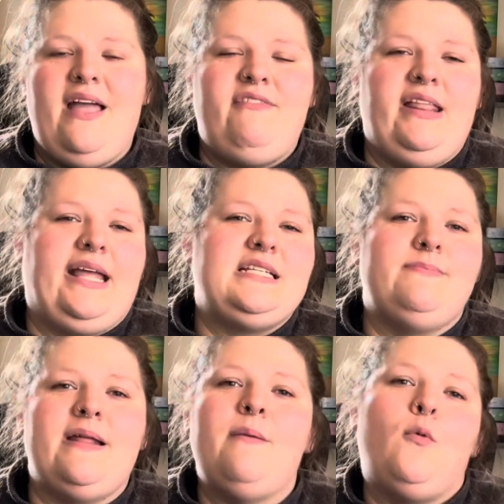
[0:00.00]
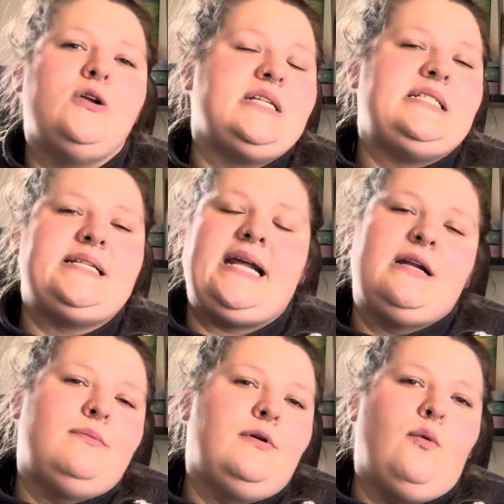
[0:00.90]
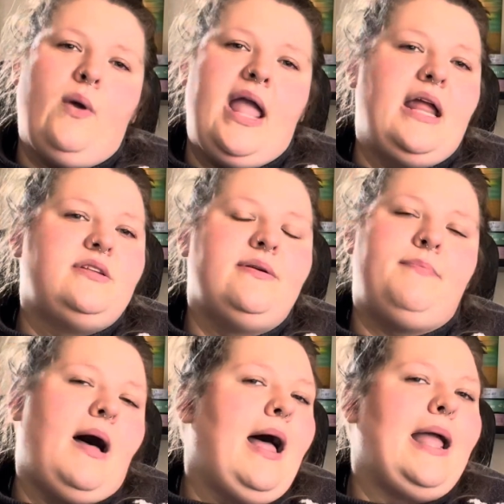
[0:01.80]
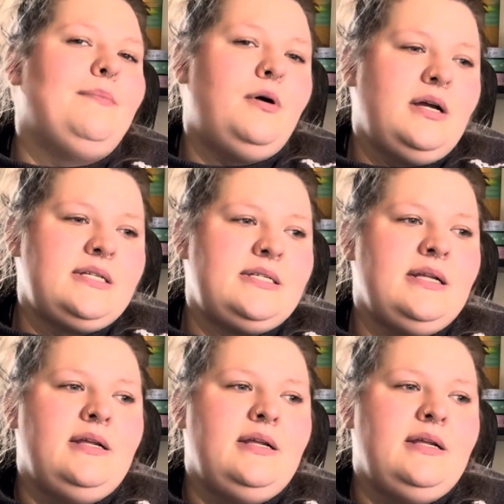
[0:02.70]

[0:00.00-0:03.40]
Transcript: feel like it's a more sustainable way to buy books.